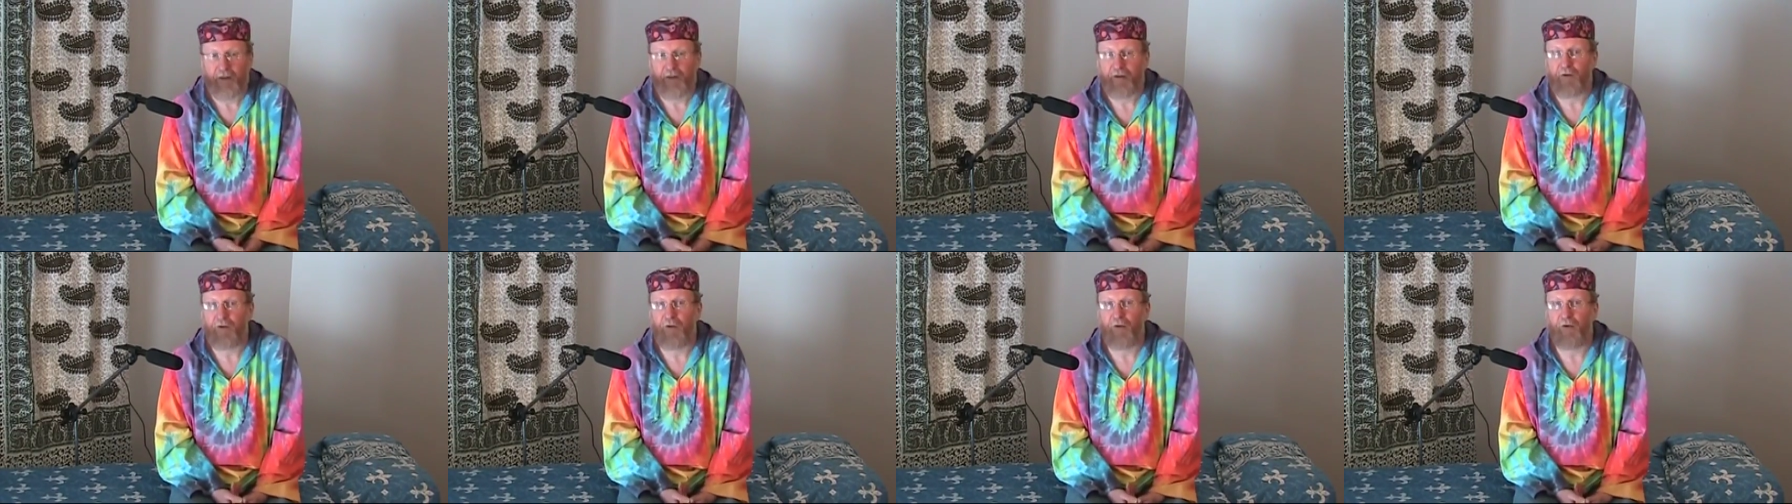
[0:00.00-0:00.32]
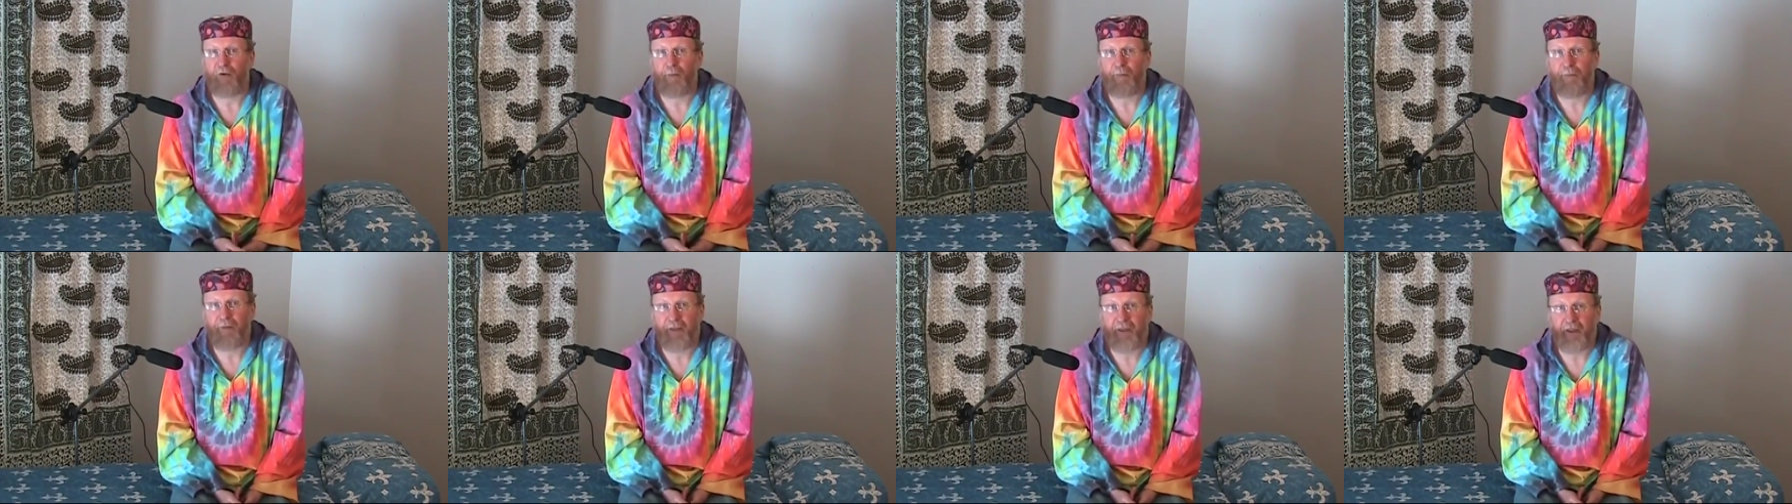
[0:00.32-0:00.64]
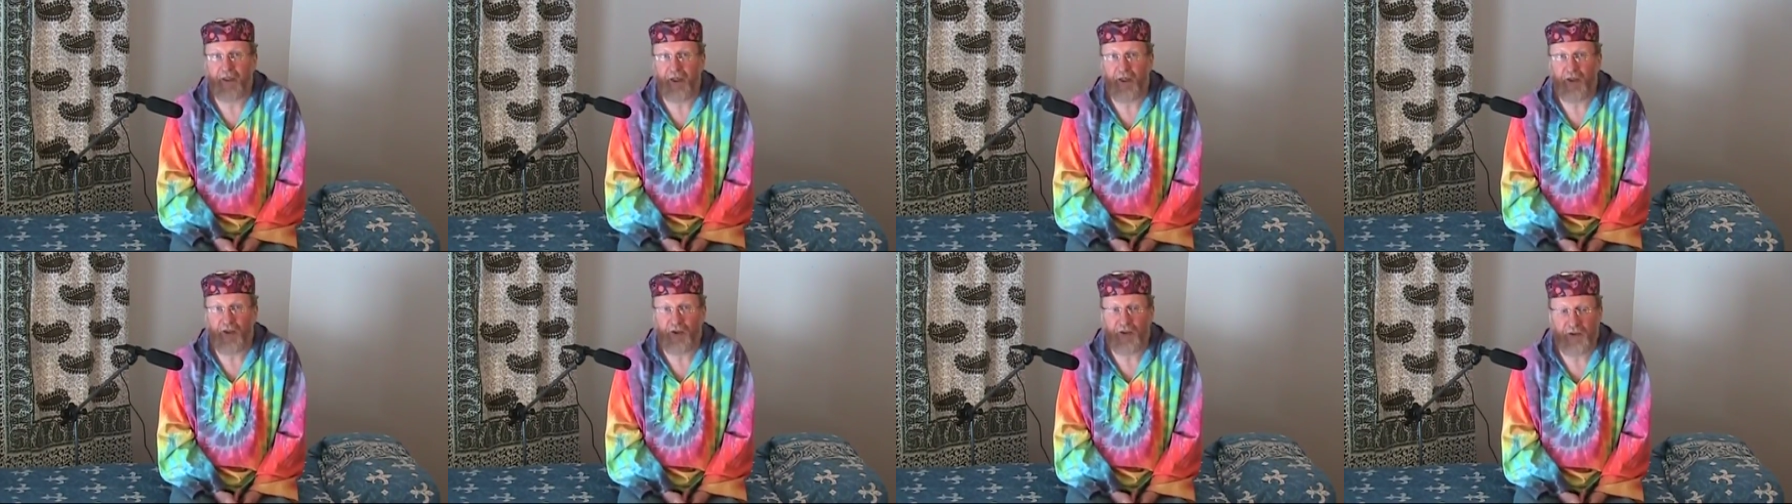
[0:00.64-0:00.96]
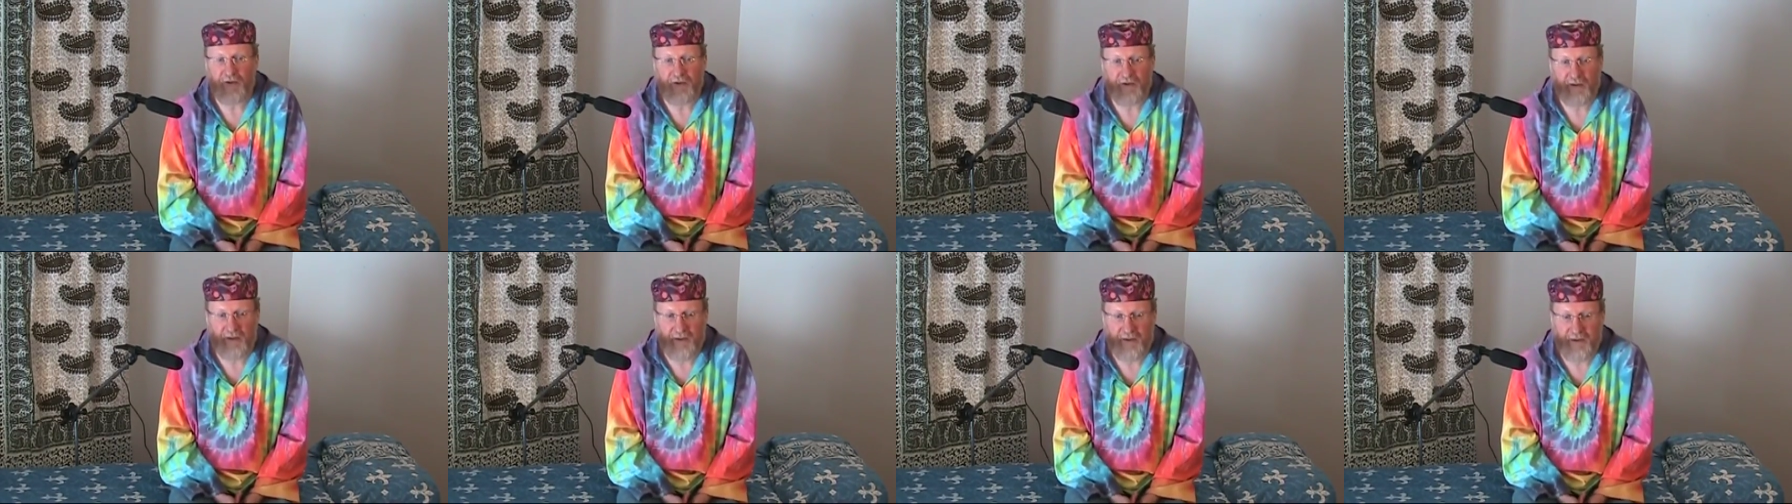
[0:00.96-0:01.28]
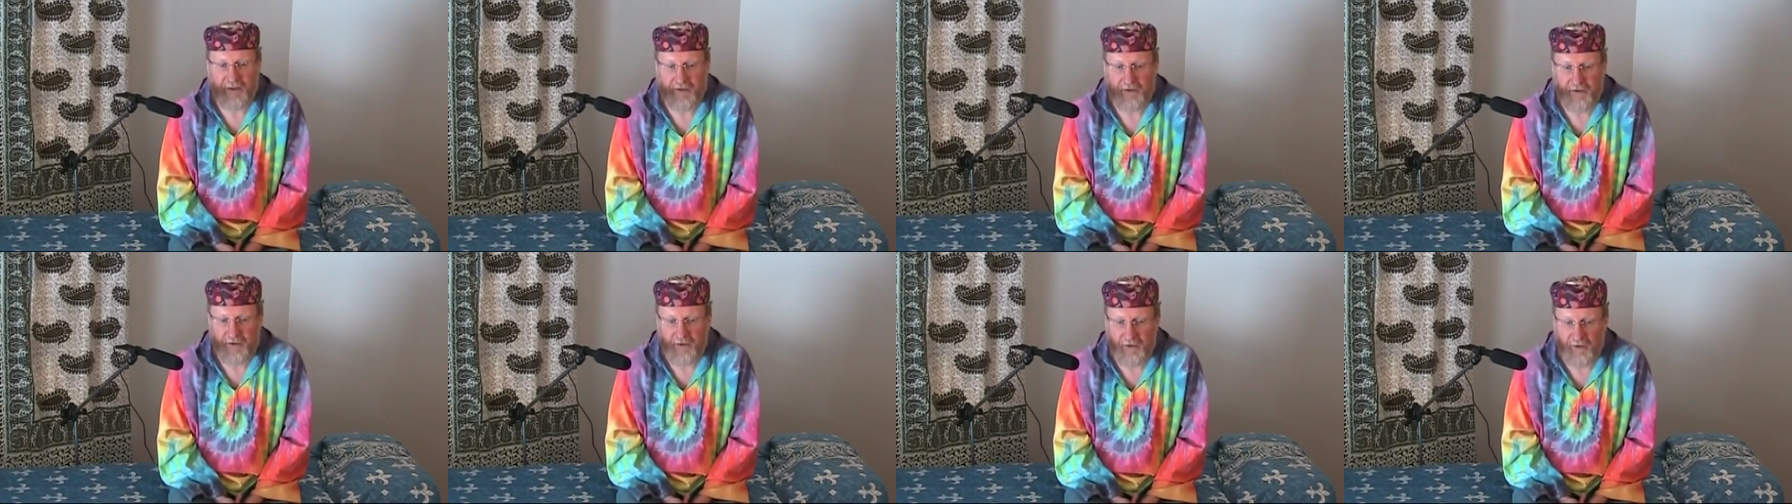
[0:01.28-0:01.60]
So applications are
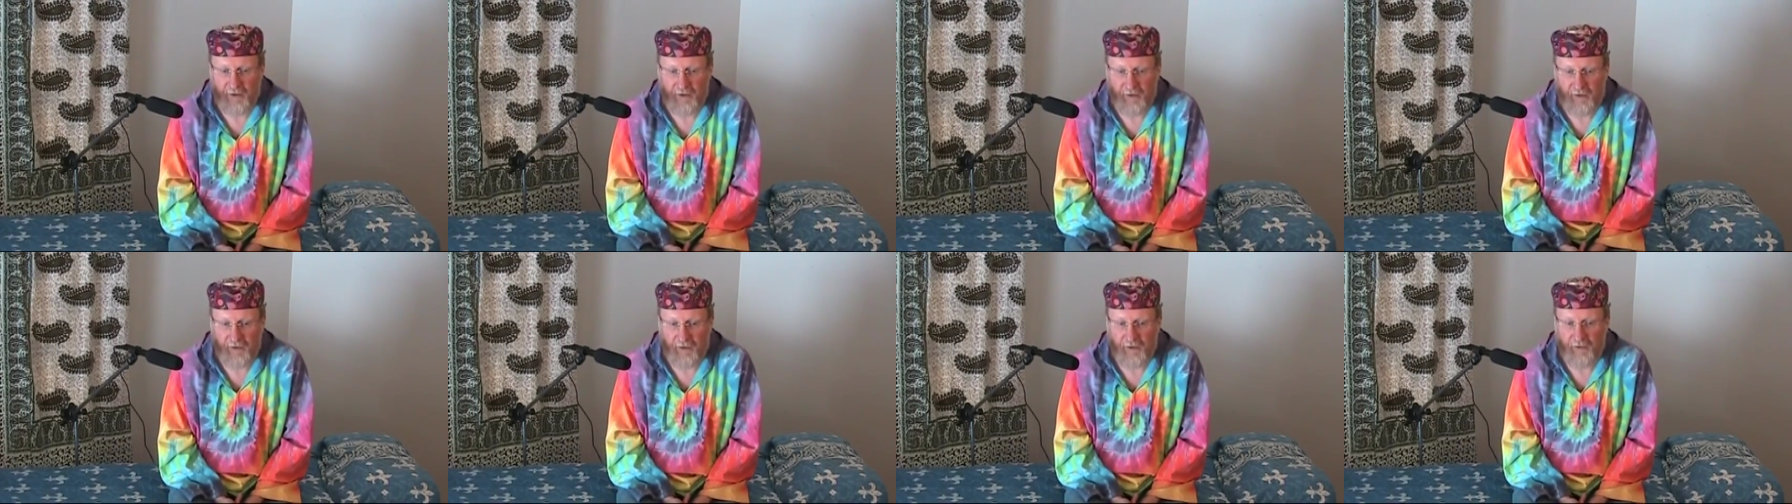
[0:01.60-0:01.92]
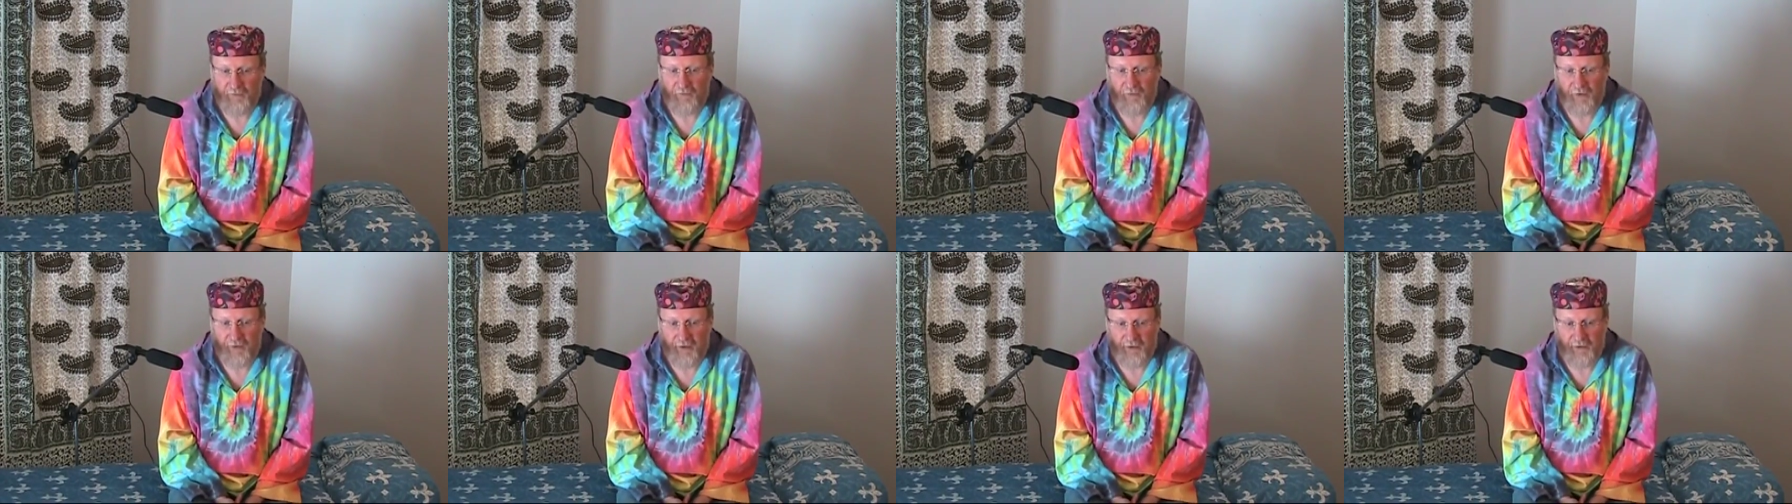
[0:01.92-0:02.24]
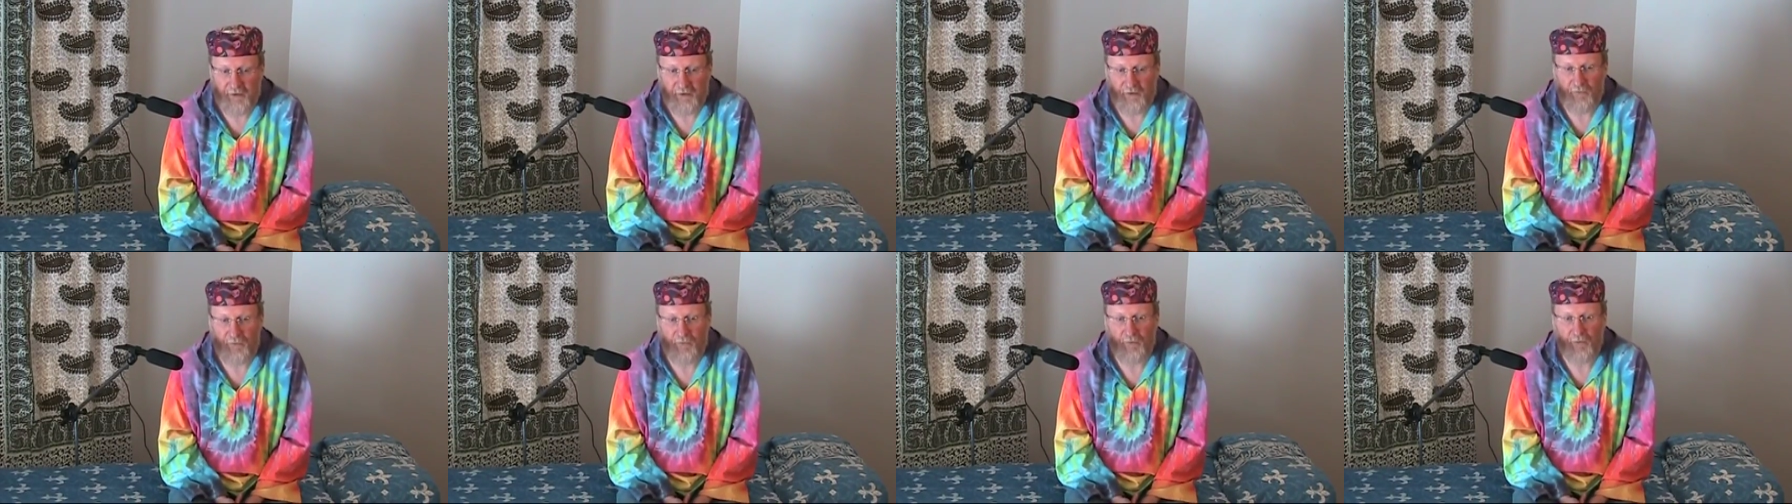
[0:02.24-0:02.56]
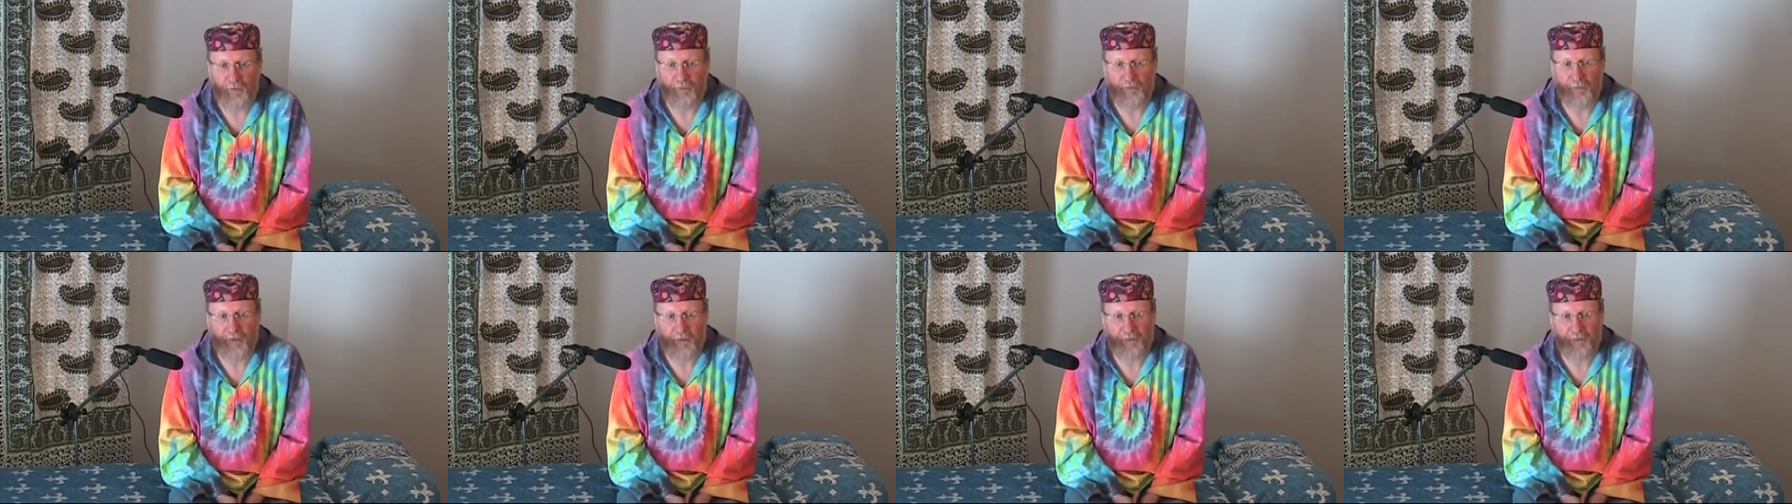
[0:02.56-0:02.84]
still invited for